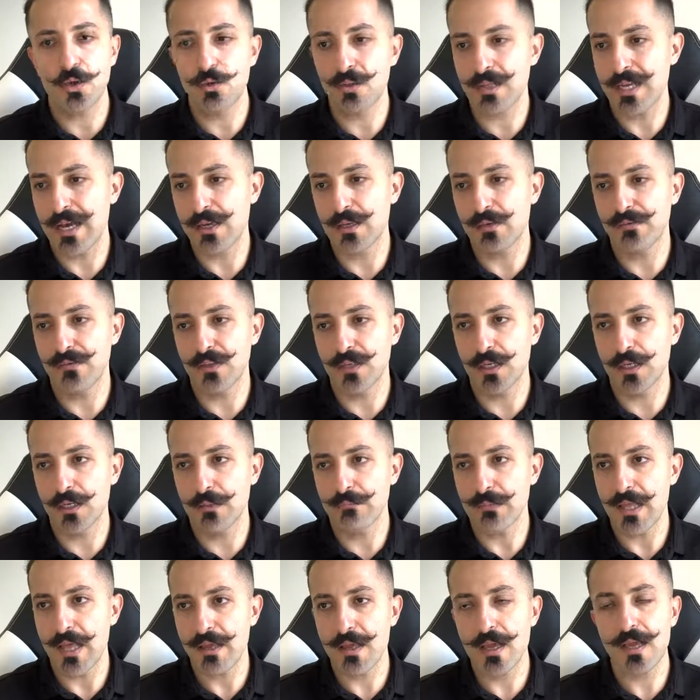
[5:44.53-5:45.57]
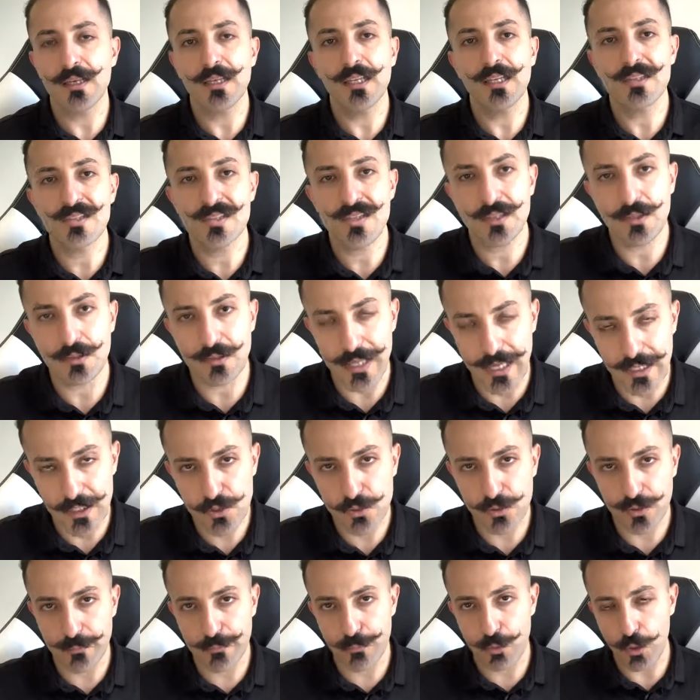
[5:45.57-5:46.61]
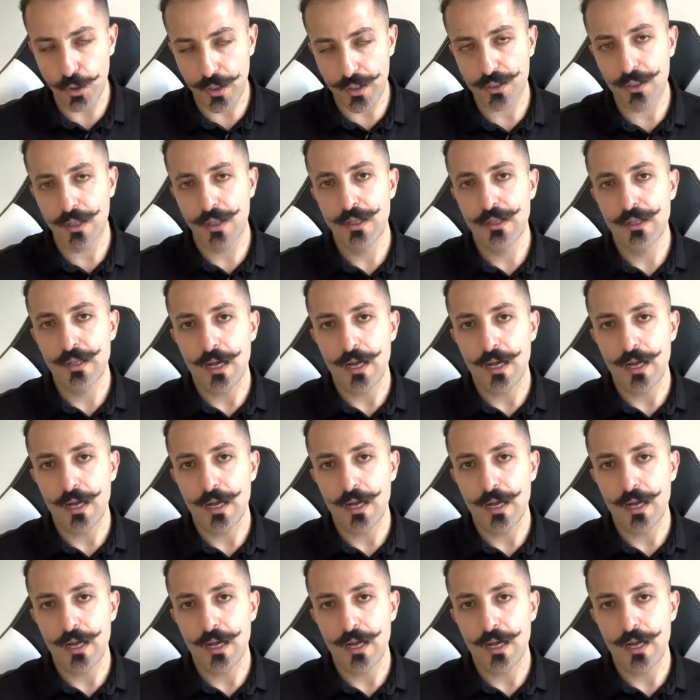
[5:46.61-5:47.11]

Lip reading: kind of an easier entry point